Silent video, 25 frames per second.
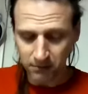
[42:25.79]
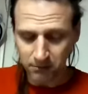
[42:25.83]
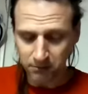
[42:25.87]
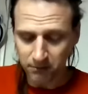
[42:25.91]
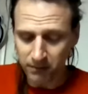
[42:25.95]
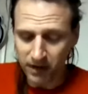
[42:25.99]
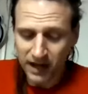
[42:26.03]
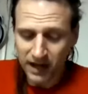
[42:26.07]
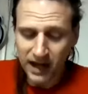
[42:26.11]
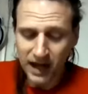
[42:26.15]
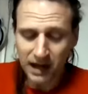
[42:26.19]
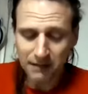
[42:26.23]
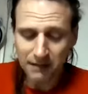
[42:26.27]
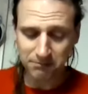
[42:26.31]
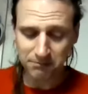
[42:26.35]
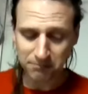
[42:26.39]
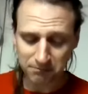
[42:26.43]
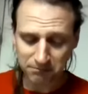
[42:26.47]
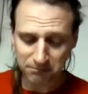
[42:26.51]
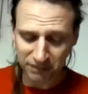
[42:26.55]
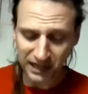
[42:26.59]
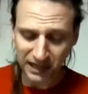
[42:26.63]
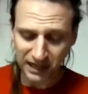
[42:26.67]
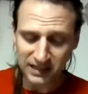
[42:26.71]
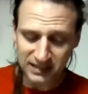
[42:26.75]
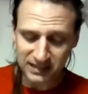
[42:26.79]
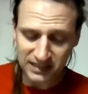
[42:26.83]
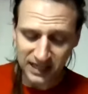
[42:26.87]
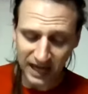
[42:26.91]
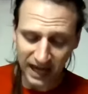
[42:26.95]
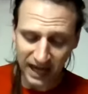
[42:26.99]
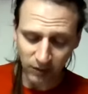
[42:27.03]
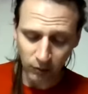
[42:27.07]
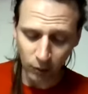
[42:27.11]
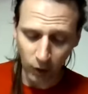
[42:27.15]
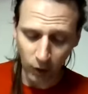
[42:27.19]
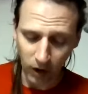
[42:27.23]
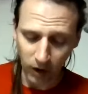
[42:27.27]
May I please
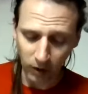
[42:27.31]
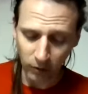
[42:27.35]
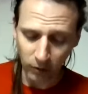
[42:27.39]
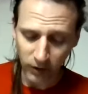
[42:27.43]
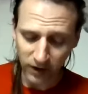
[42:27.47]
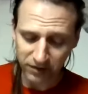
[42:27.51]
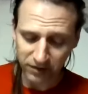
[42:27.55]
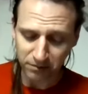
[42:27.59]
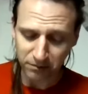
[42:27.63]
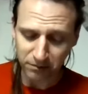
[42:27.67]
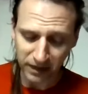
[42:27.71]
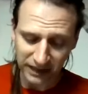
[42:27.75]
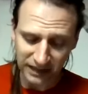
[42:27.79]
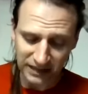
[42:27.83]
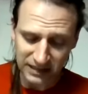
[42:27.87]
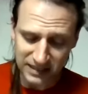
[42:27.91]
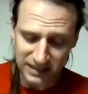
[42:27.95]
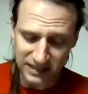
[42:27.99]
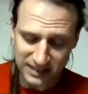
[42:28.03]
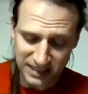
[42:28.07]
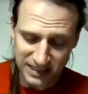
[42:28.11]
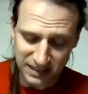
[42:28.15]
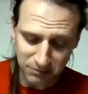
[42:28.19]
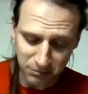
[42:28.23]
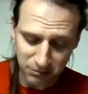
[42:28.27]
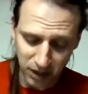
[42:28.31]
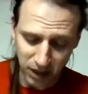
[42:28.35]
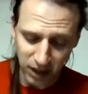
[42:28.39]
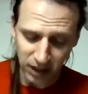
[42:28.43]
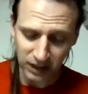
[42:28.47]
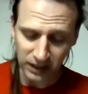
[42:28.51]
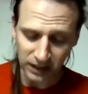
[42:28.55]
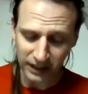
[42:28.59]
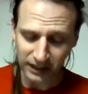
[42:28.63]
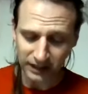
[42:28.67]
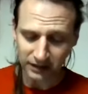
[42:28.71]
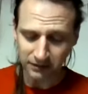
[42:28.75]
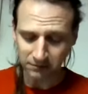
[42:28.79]
take Wat with me to see
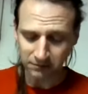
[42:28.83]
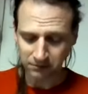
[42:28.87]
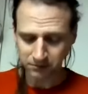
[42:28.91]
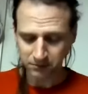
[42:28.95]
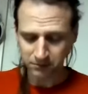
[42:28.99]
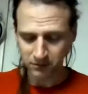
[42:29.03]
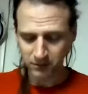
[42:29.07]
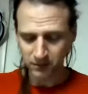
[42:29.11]
Merlin?"